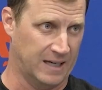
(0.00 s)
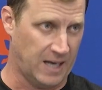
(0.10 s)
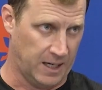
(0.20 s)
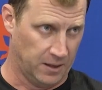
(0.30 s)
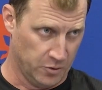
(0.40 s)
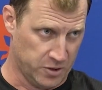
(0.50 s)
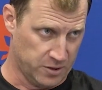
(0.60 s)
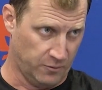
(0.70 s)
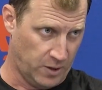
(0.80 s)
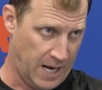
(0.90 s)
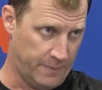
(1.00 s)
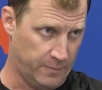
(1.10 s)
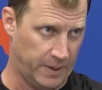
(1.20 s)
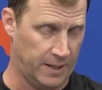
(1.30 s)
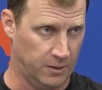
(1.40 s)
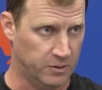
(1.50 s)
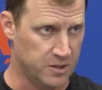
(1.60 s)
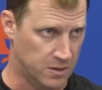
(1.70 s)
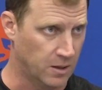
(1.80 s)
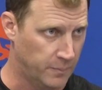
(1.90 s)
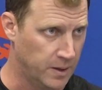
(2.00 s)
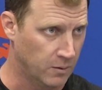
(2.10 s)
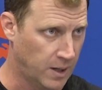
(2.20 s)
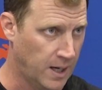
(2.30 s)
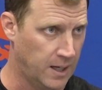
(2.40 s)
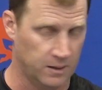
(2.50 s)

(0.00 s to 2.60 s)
diagnosis of what happened, but I know he's going to be okay.